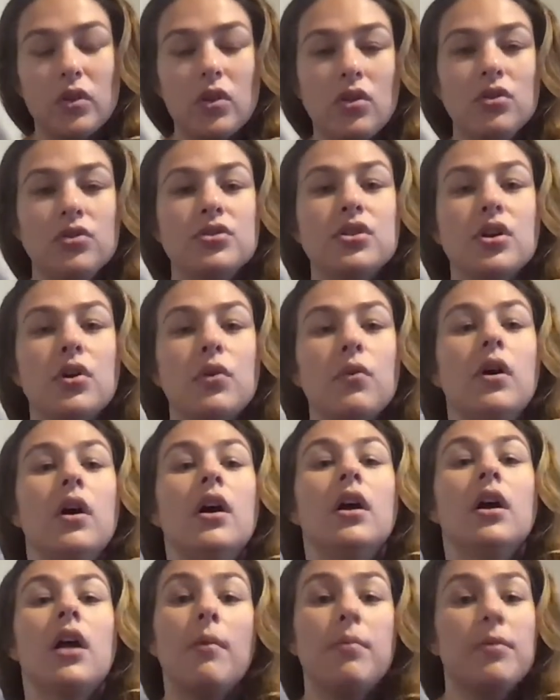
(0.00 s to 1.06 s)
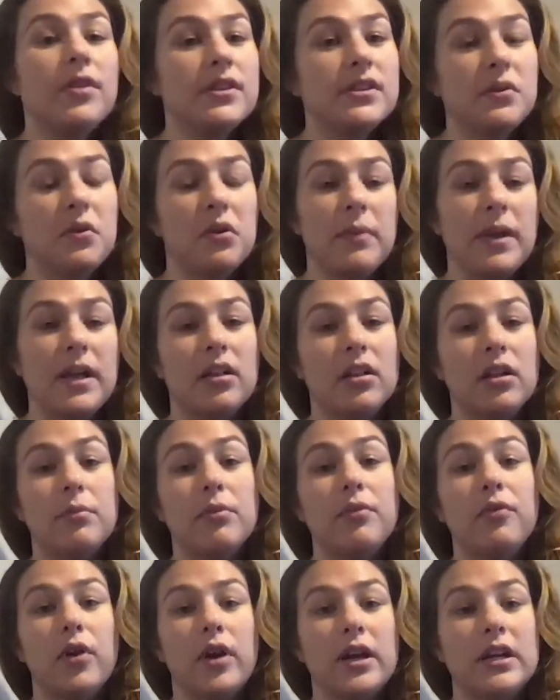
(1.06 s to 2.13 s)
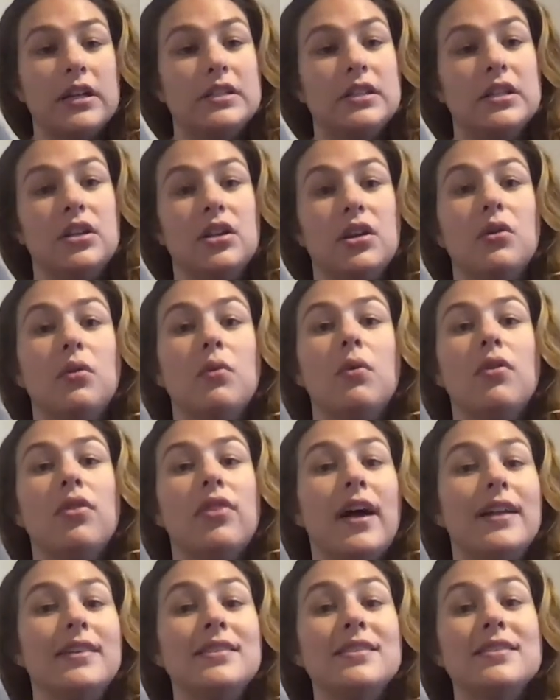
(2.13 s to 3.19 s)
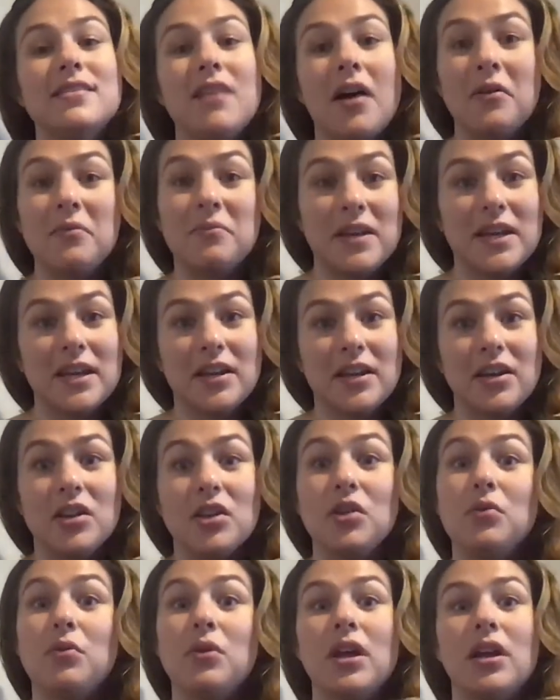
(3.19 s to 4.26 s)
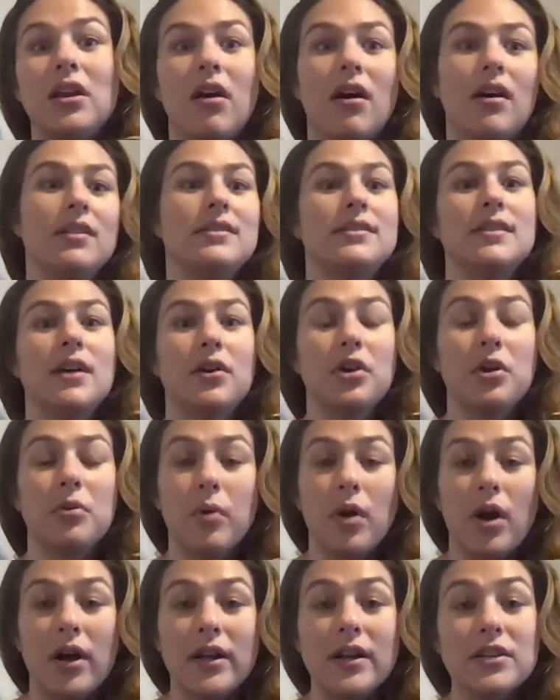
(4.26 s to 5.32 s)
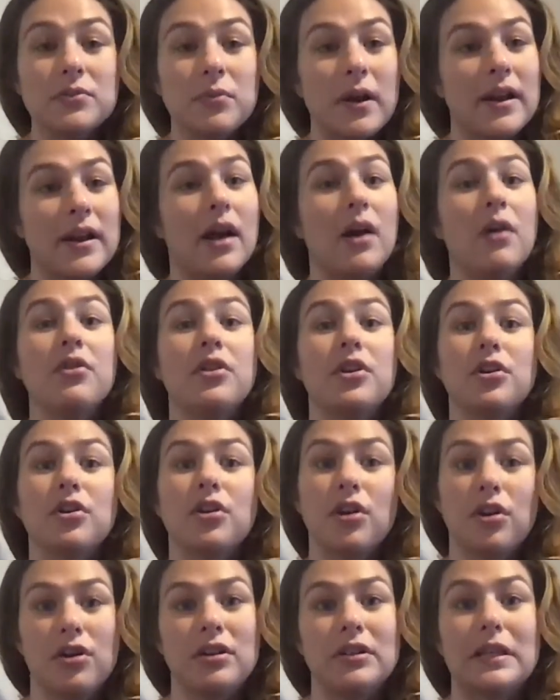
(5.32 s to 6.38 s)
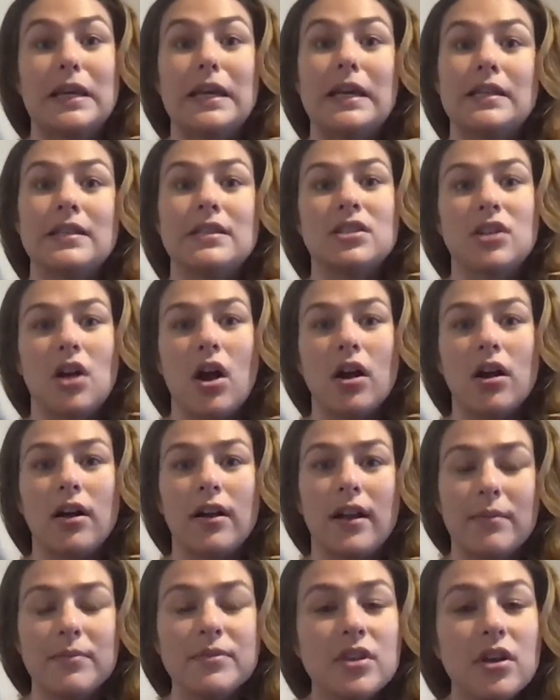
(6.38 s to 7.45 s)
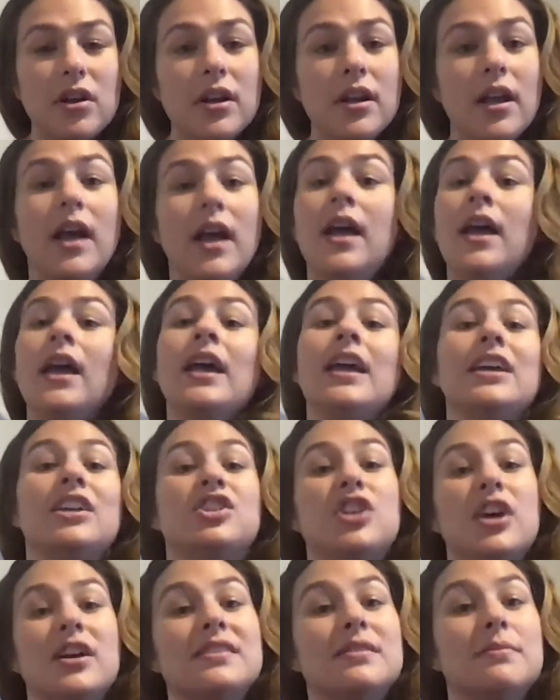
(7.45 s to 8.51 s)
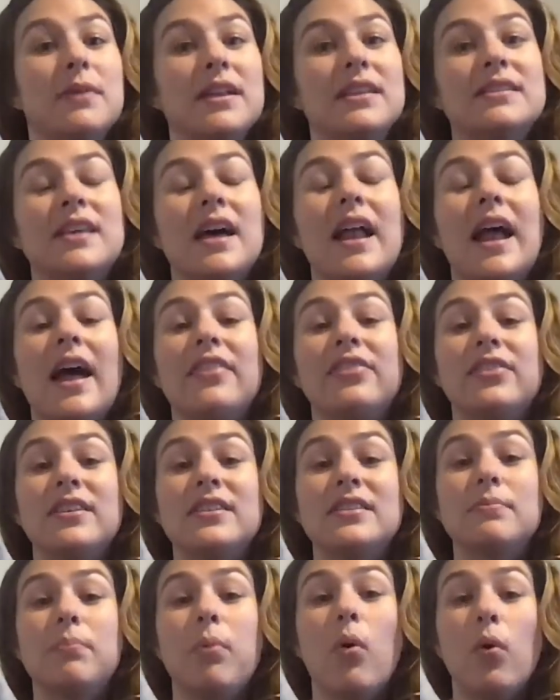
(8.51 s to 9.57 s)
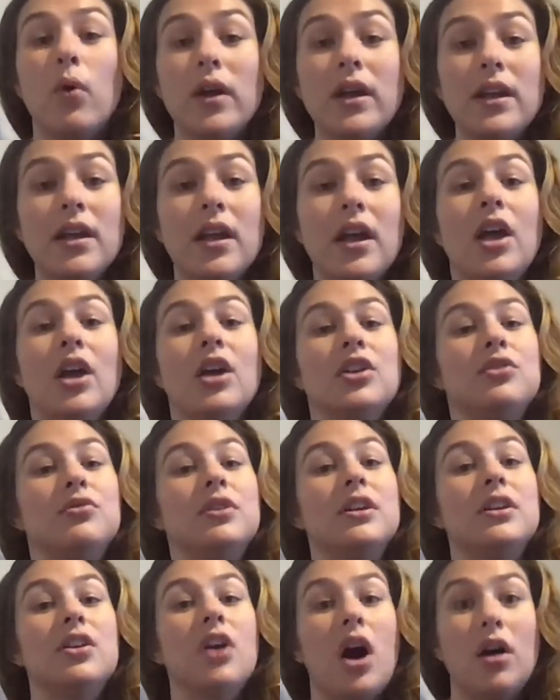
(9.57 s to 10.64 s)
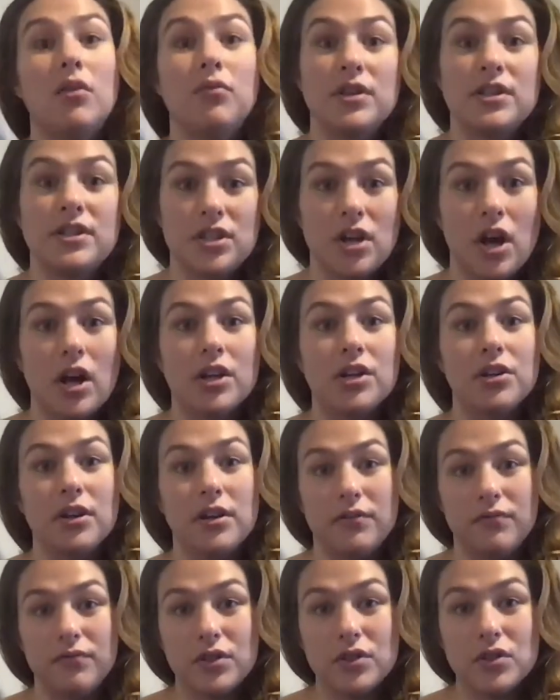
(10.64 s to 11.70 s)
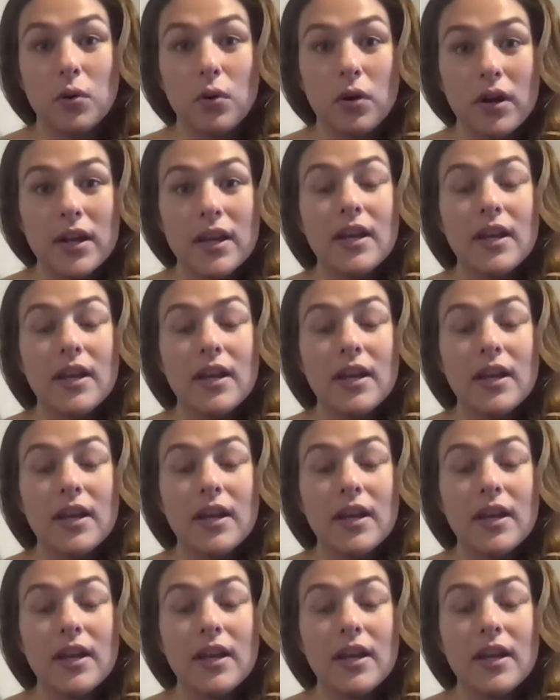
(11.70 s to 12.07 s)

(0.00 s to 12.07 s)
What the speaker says: So a couple things I want to make clear before I continue. That does not mean you cannot sell your products right now that are currently in stock on Amazon. It just means that at this point, you cannot restock your inventory